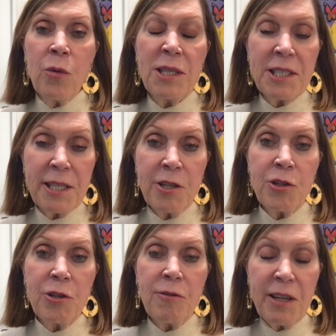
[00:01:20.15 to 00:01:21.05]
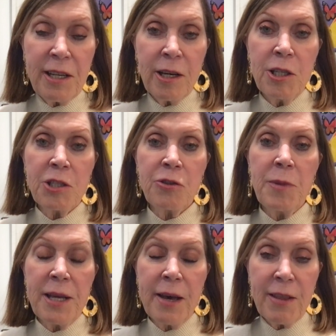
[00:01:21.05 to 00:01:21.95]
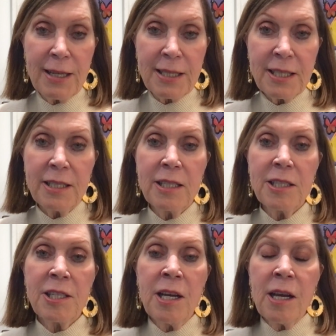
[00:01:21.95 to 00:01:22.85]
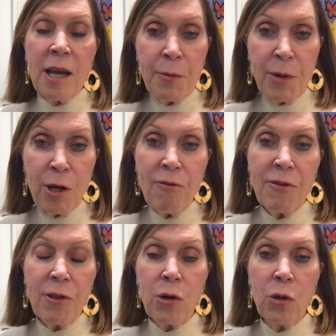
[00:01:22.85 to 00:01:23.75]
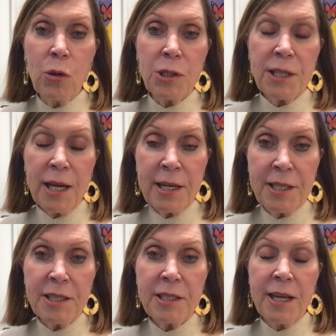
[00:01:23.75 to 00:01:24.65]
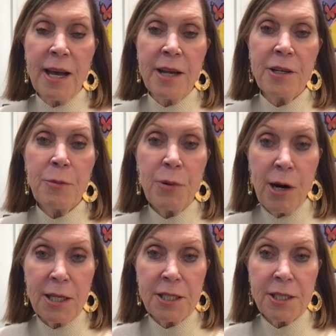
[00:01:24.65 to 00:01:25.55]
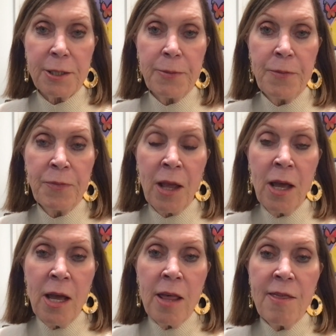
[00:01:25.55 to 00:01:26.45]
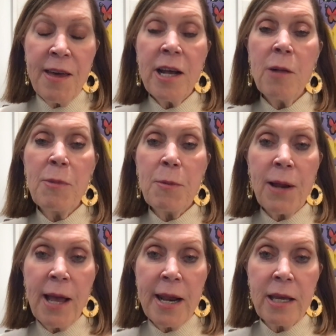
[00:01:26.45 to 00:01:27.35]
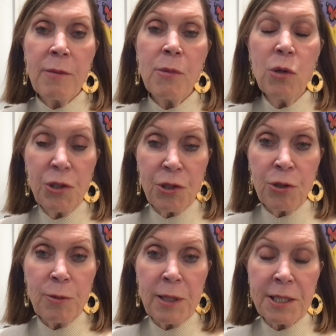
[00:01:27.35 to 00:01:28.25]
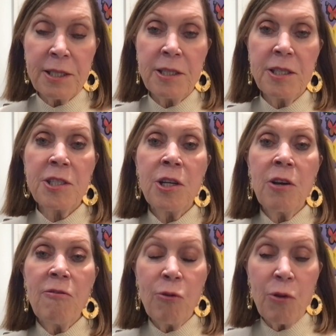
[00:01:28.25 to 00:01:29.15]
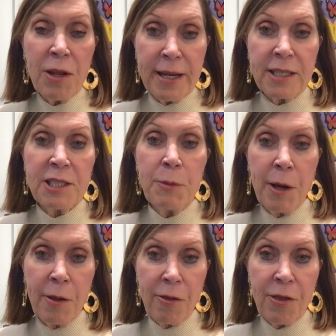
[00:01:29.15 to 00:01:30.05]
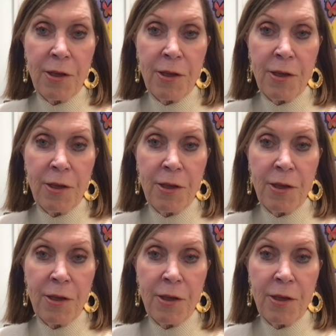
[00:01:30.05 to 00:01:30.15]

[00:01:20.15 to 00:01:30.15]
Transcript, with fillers: We send you the videos from the other lessons and we offer the course at a discounted price. Then I'll be planning more Zoom lessons for the next month.